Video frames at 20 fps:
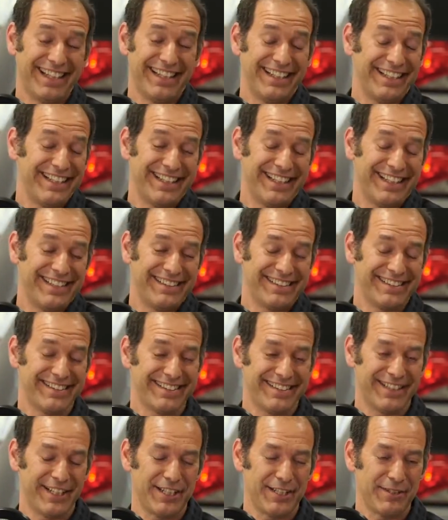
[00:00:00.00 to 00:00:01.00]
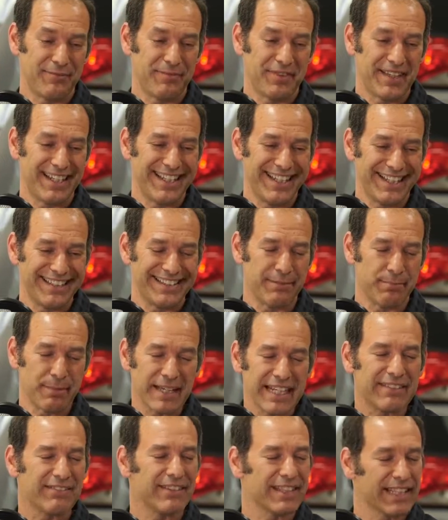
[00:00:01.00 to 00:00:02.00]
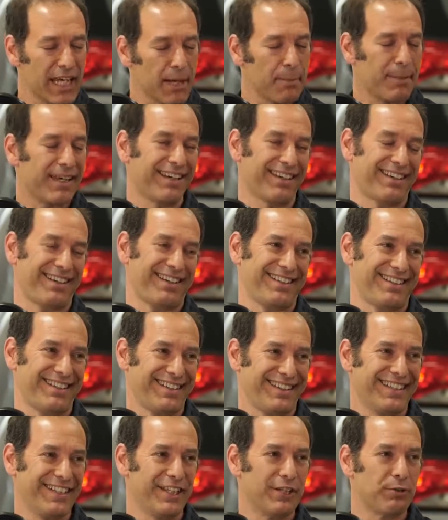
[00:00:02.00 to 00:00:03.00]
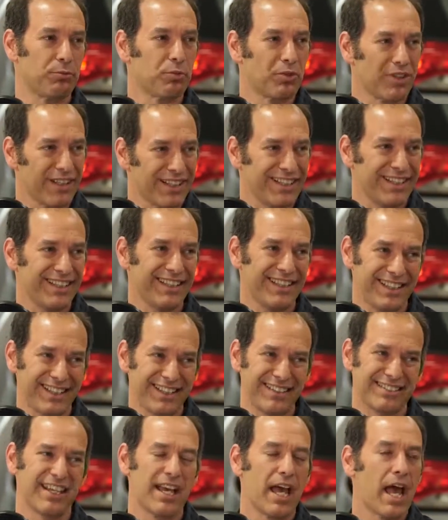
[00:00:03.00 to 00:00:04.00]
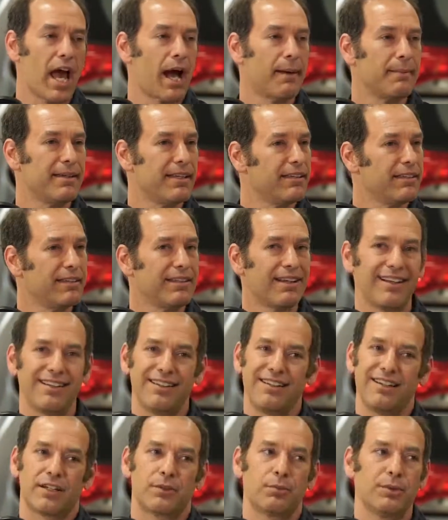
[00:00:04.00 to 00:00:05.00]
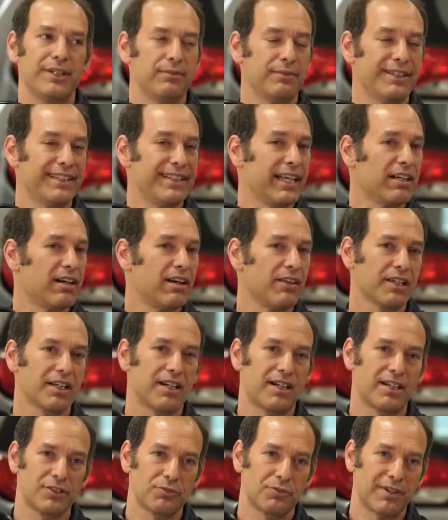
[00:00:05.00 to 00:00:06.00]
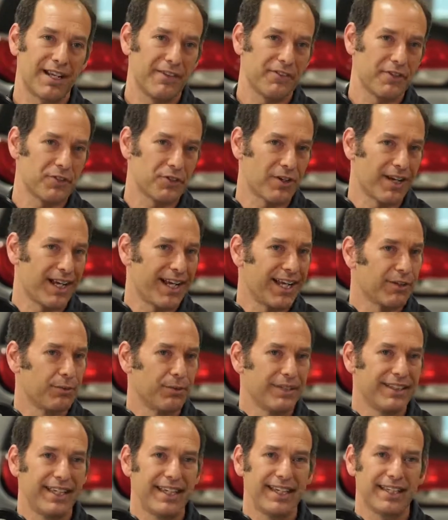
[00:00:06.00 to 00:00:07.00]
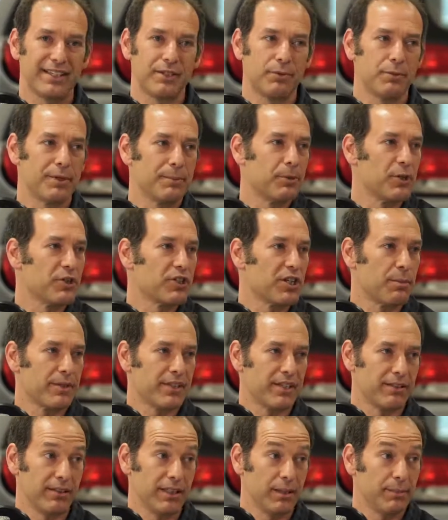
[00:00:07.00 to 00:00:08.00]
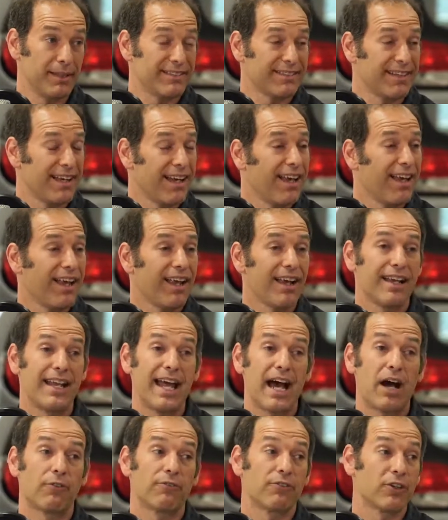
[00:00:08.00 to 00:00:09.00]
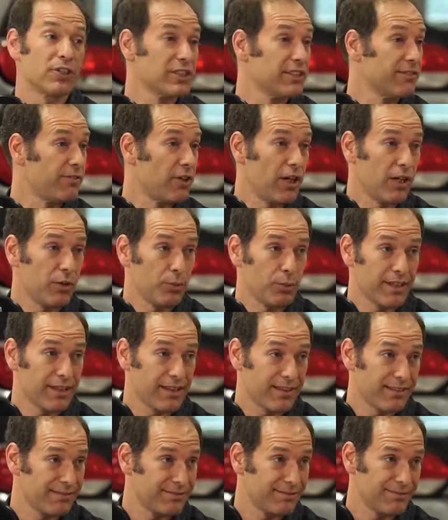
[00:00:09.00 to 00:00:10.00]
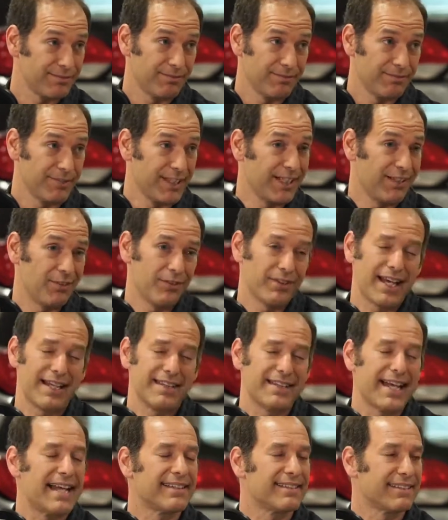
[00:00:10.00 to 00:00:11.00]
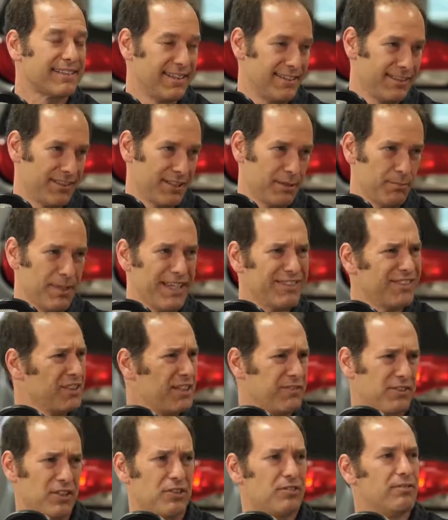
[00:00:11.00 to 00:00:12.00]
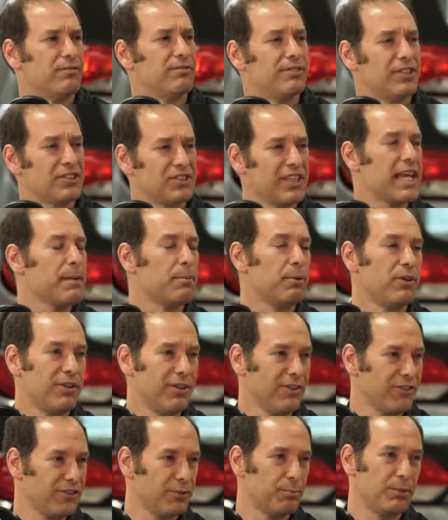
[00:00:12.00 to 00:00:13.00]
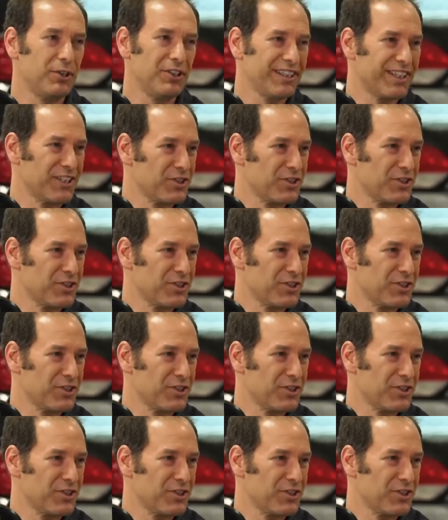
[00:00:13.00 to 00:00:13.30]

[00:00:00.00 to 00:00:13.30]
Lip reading: It's a bit of a gimmick. It really is. I mean, look, we take all the cars around the track. We take them, we push them at their limits. Now, first of all, with that system. Basically, you have to disable stability